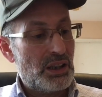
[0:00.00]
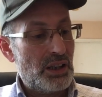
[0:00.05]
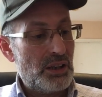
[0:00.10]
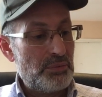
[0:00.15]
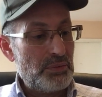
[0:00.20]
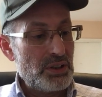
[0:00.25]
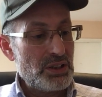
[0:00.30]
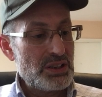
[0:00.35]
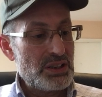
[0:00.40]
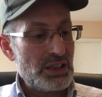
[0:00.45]
I
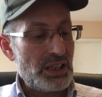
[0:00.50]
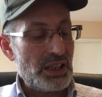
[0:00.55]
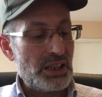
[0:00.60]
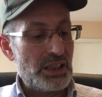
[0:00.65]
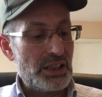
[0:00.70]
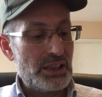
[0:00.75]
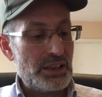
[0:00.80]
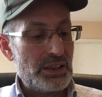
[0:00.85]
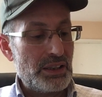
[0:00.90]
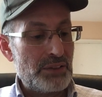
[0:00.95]
must
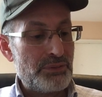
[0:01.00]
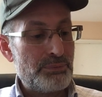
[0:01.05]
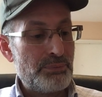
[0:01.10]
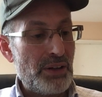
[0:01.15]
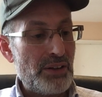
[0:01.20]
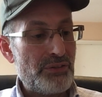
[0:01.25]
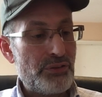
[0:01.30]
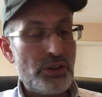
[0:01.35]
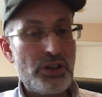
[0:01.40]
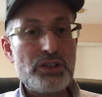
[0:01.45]
say, after
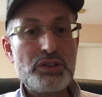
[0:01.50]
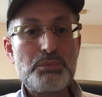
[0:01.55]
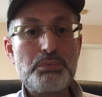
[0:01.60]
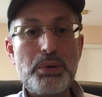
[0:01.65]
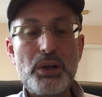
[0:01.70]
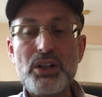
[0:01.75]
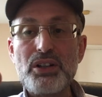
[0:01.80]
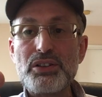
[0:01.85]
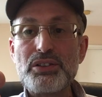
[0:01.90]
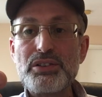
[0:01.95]
my first
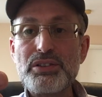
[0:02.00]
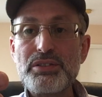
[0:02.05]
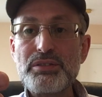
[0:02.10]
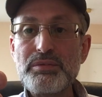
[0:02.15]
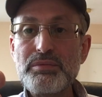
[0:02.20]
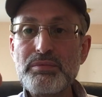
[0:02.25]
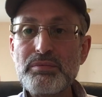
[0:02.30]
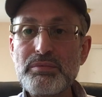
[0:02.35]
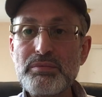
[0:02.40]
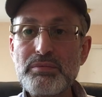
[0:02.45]
pod,
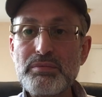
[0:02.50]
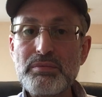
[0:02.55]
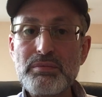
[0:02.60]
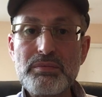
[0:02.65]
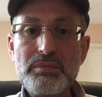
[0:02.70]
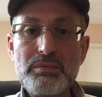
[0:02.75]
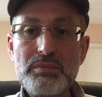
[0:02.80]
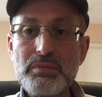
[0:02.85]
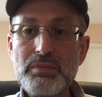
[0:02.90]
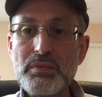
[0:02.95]

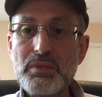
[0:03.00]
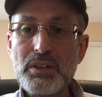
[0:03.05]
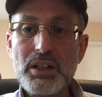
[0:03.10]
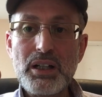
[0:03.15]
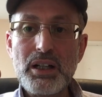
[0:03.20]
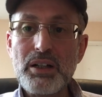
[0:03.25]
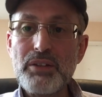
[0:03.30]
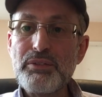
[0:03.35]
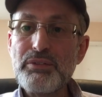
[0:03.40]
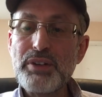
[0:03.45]

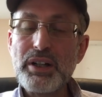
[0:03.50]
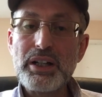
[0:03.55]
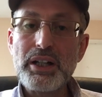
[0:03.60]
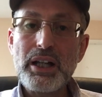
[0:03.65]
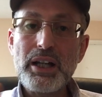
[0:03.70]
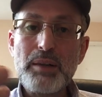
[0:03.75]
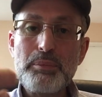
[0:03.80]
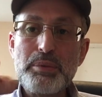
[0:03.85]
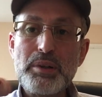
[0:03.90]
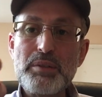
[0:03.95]
I'm
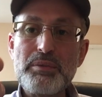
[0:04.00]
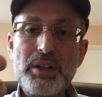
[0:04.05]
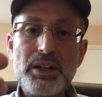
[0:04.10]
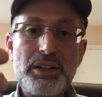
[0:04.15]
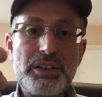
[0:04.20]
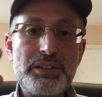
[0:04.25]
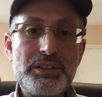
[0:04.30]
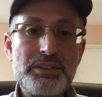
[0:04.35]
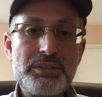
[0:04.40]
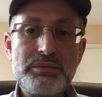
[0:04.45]
very happy
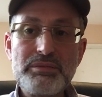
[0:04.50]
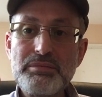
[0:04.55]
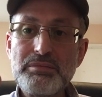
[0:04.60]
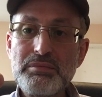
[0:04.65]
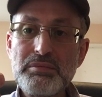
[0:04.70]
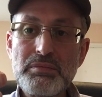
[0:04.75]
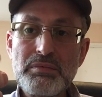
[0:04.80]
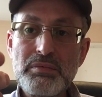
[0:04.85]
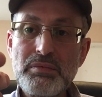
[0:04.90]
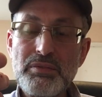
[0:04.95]
about it.
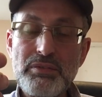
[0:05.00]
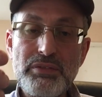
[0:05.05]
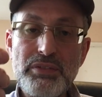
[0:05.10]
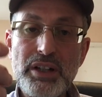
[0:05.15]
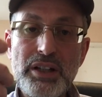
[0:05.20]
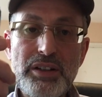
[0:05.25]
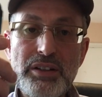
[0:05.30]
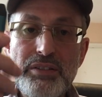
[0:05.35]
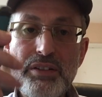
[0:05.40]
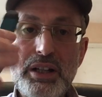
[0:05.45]

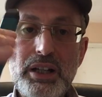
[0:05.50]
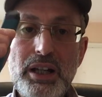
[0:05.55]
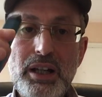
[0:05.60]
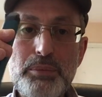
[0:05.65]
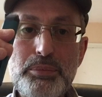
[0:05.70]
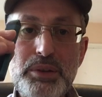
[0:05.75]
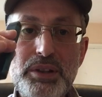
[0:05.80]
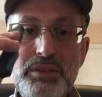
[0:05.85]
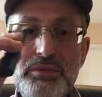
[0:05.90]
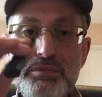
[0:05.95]
Very, very
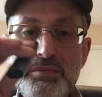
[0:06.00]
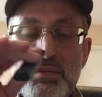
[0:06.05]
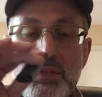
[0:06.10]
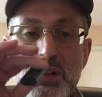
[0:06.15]
happy.